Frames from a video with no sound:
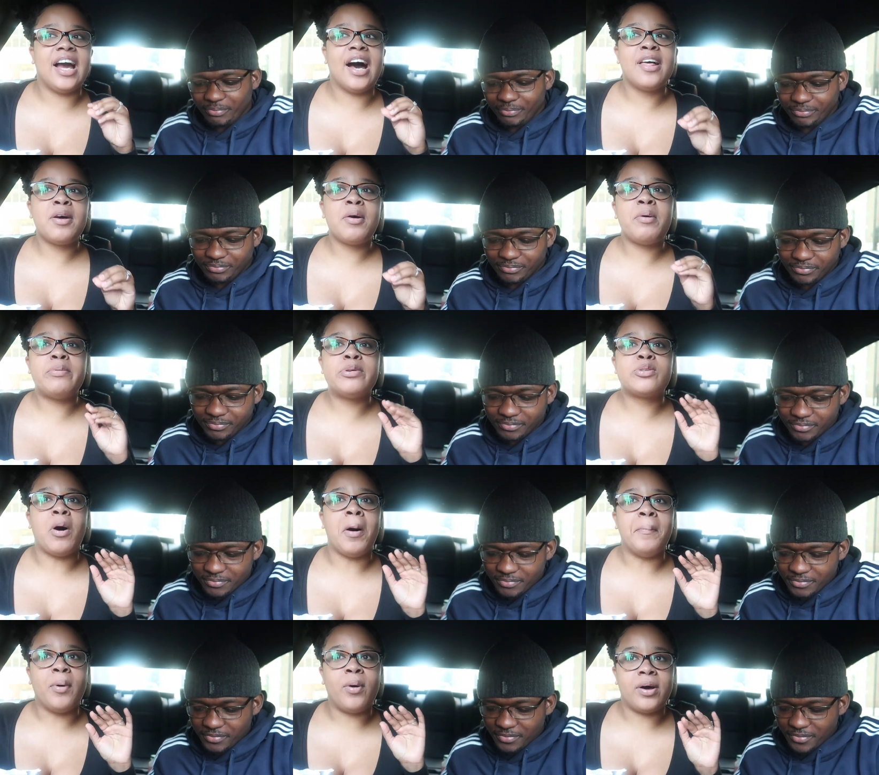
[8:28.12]
Speaker 1: the other one was
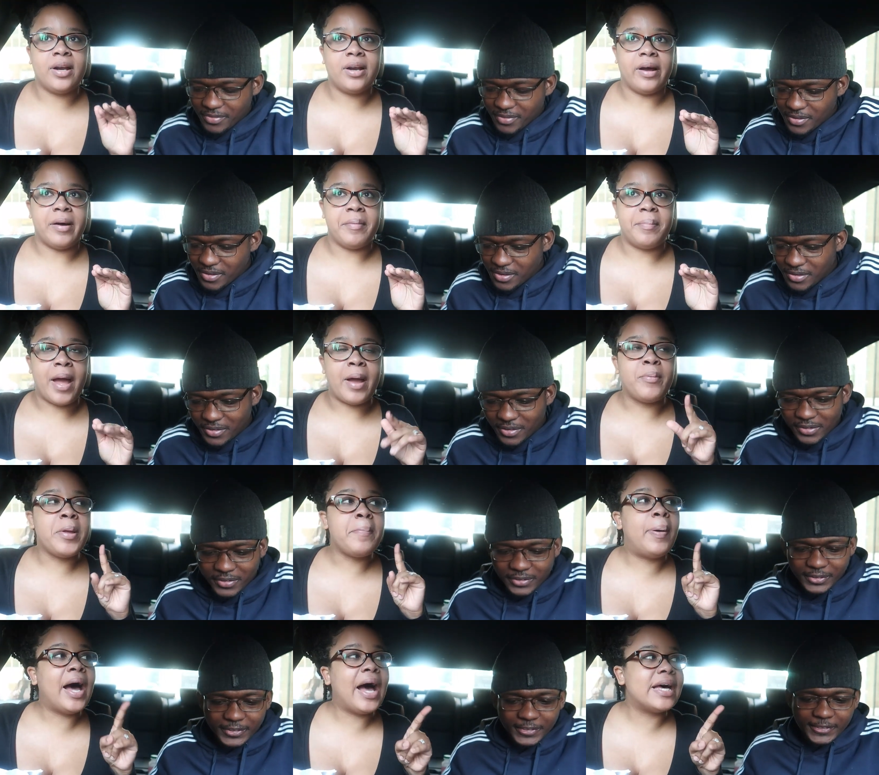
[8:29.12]
all boarded up and
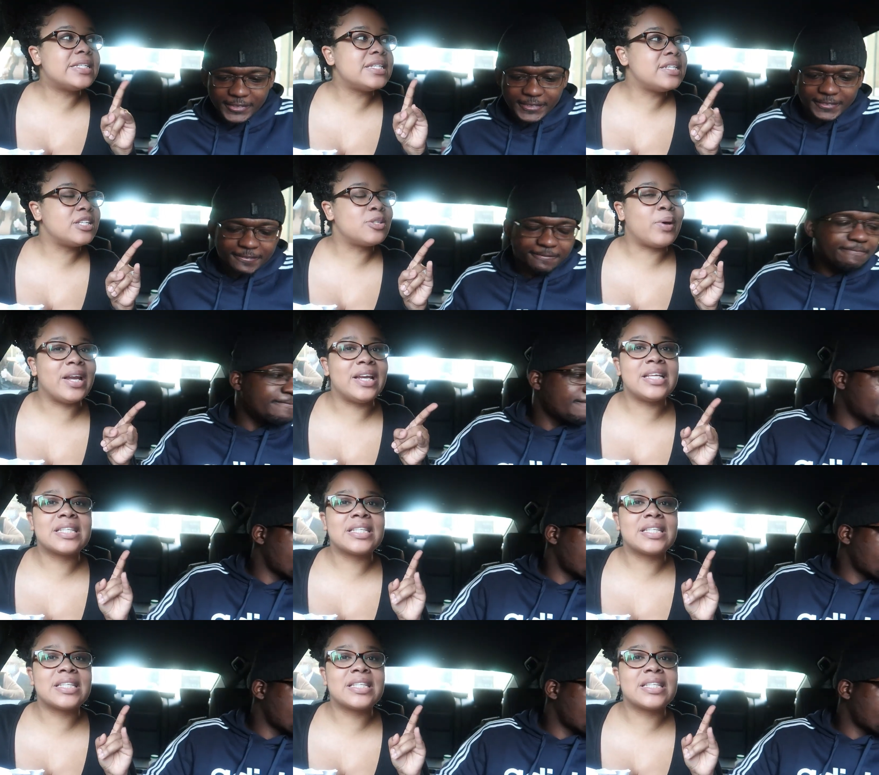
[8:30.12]
we passing this one